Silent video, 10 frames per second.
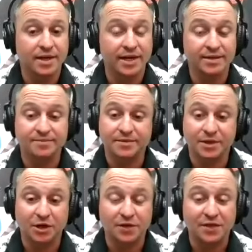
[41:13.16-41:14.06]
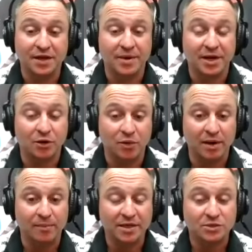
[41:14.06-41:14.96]
And the good thing about a
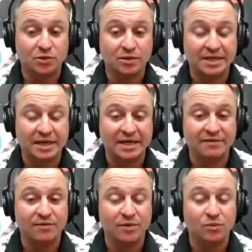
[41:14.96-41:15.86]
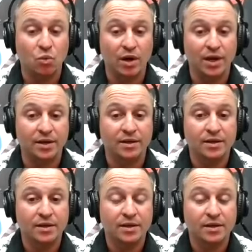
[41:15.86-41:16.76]
great mentor is that even when
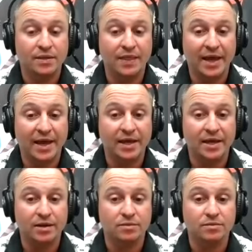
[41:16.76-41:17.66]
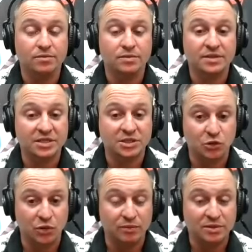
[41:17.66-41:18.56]
they
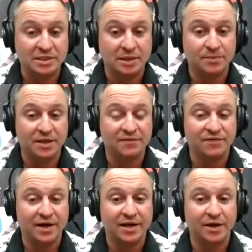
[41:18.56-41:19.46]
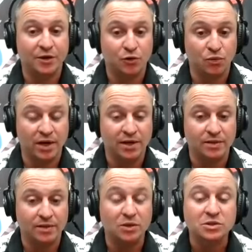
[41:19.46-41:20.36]
disagree with something and find out you're right,
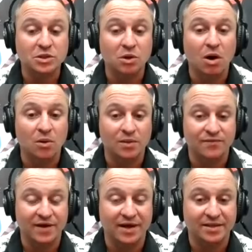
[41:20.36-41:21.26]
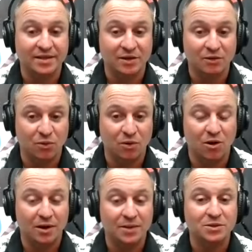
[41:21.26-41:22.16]
they'll still own the fact that they were
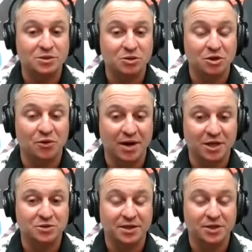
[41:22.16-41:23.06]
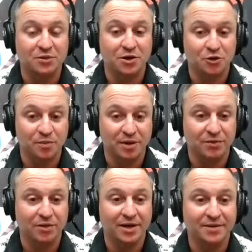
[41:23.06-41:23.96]
wrong and they'll still congratulate you on you being
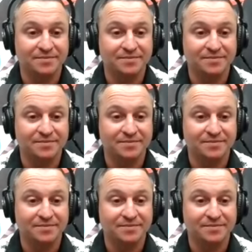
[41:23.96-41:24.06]
right.